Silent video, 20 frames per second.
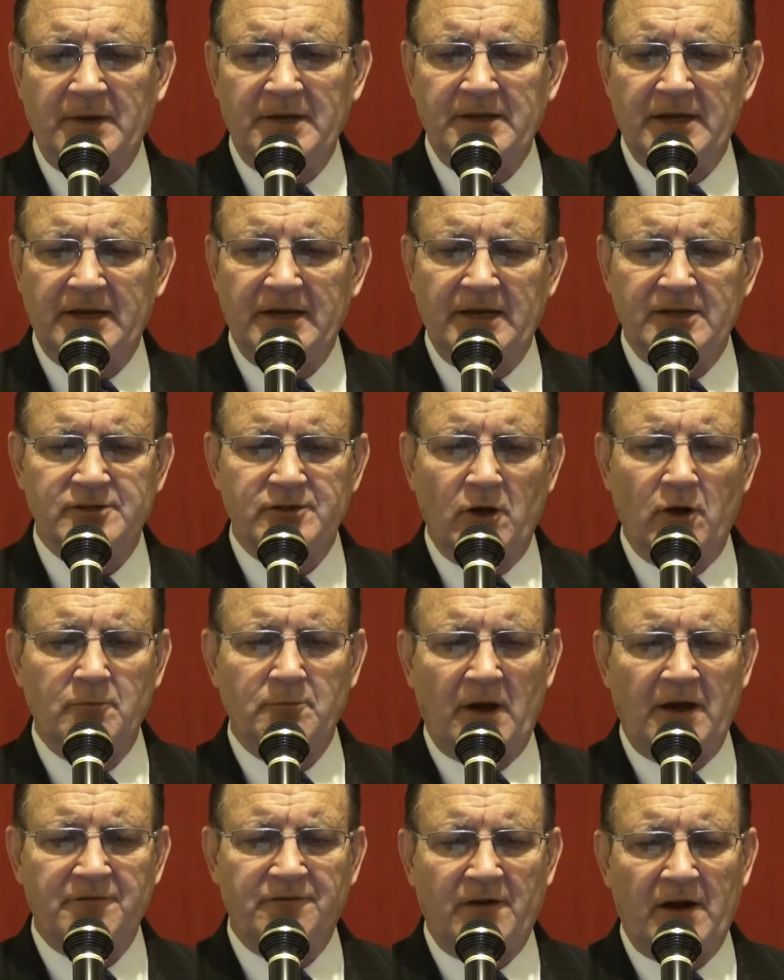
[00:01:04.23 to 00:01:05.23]
me that he has known
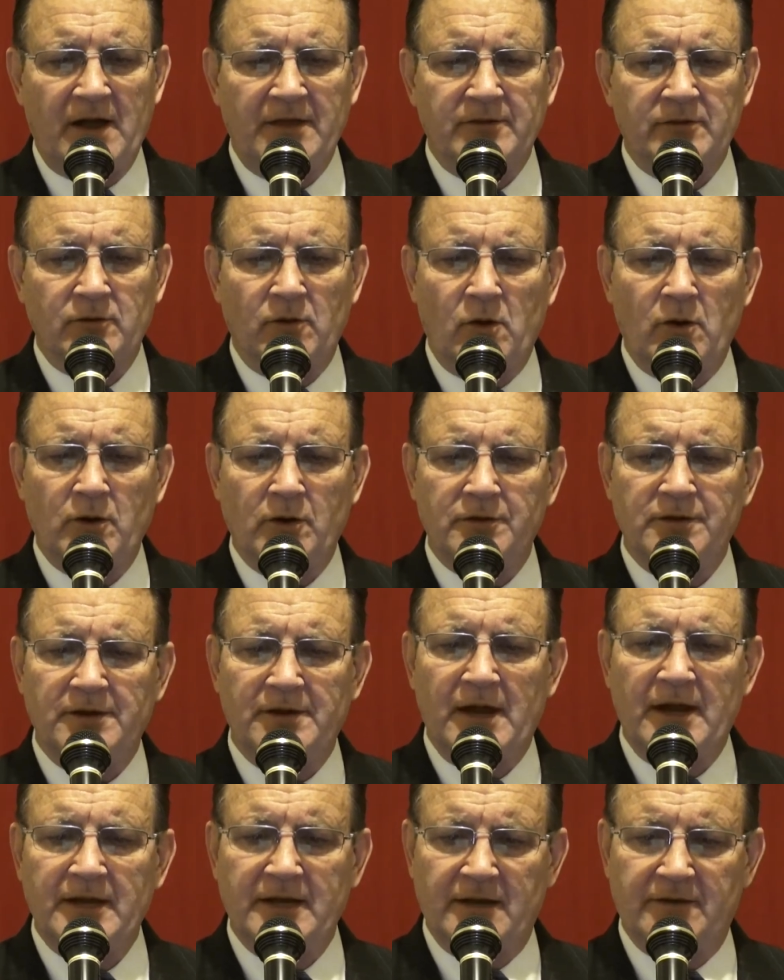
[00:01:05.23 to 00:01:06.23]
my father longer
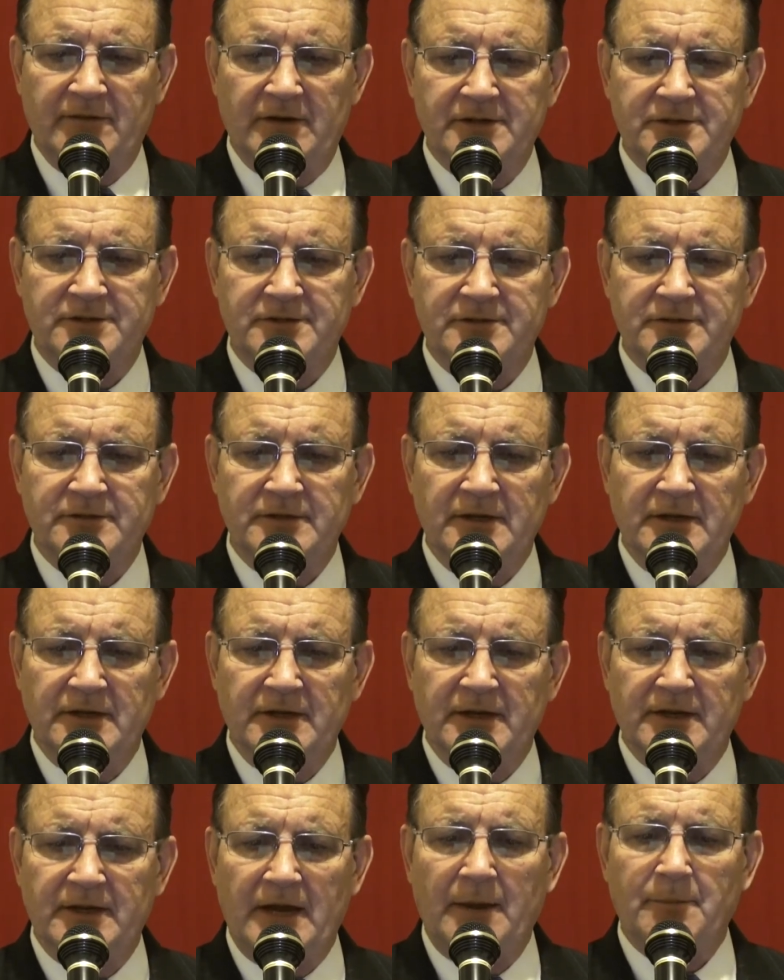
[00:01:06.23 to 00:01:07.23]
than any of us,
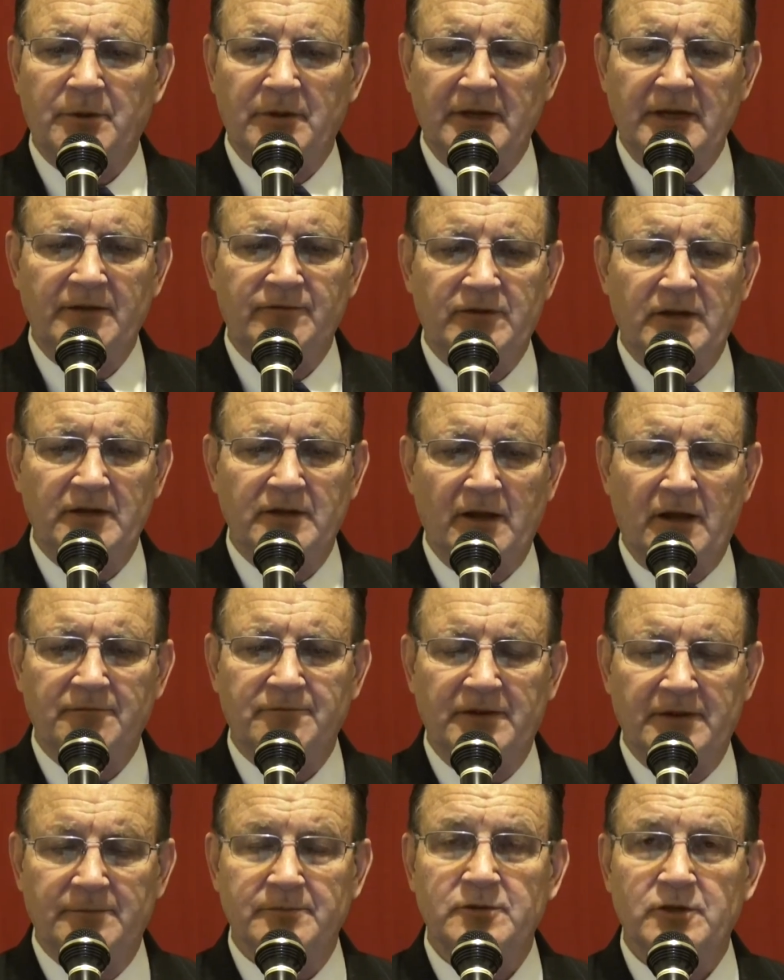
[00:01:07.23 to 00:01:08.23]
and I believed he
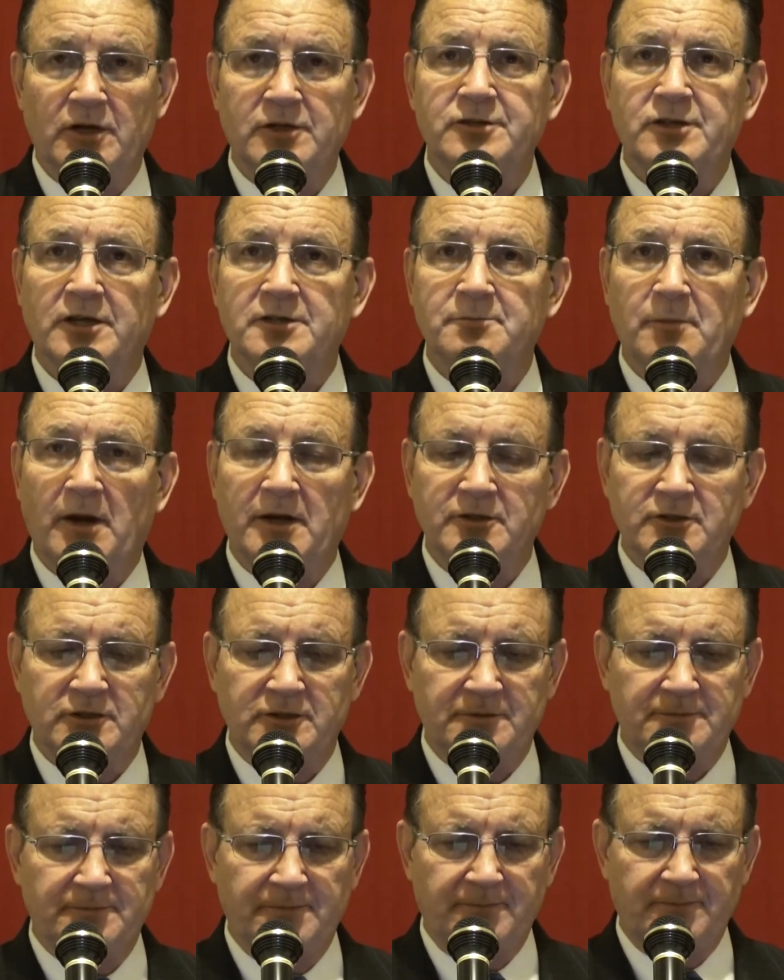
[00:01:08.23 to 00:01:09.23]
loved him just as
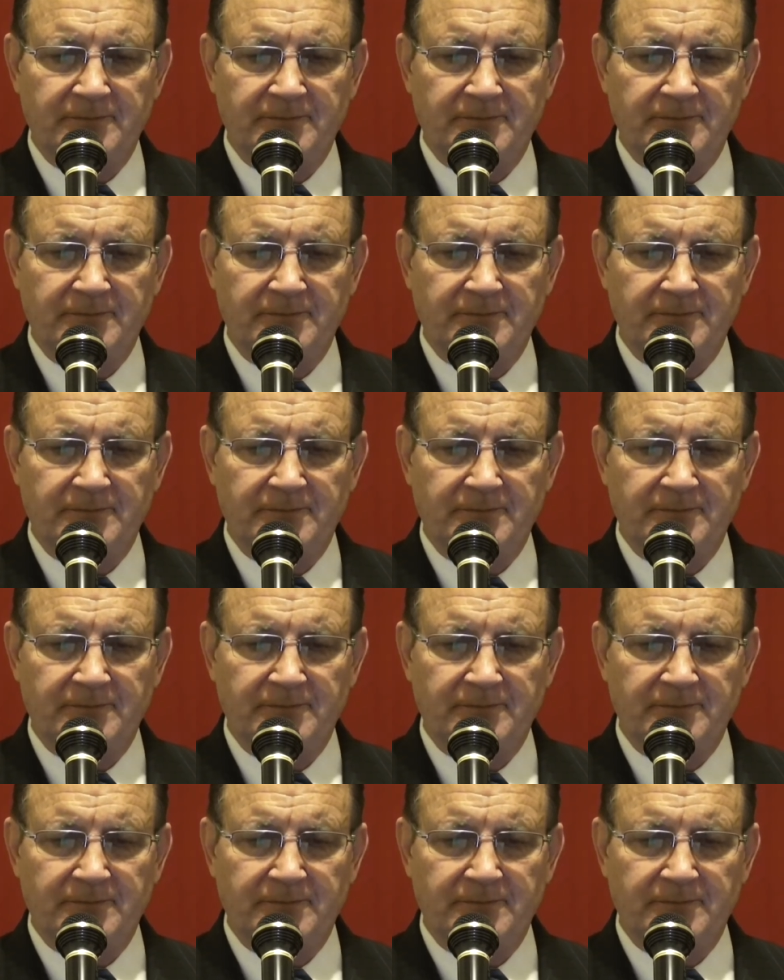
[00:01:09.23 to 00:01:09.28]
much.